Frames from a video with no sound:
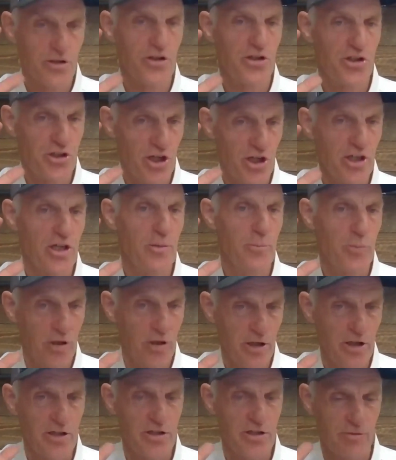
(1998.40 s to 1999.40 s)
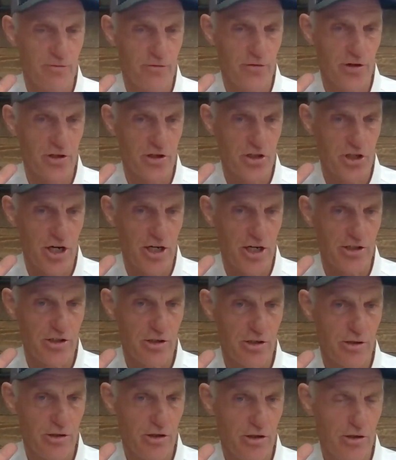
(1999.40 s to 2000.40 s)
shut up and listen for a change.
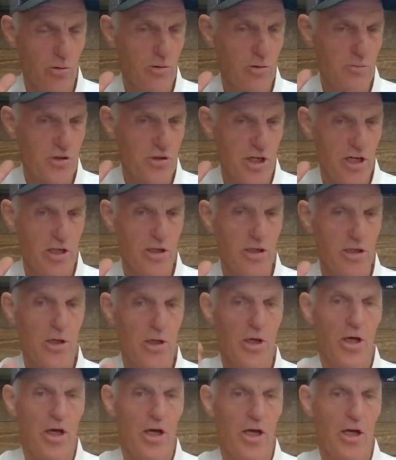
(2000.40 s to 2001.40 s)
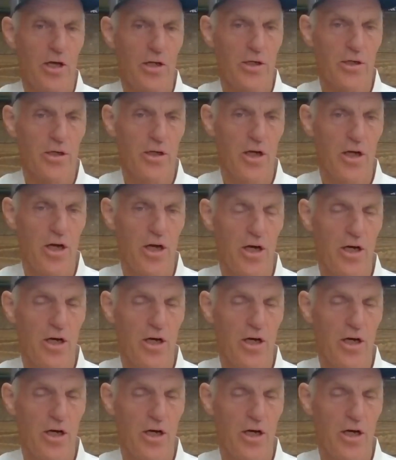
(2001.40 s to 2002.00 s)
You know what I'm saying? And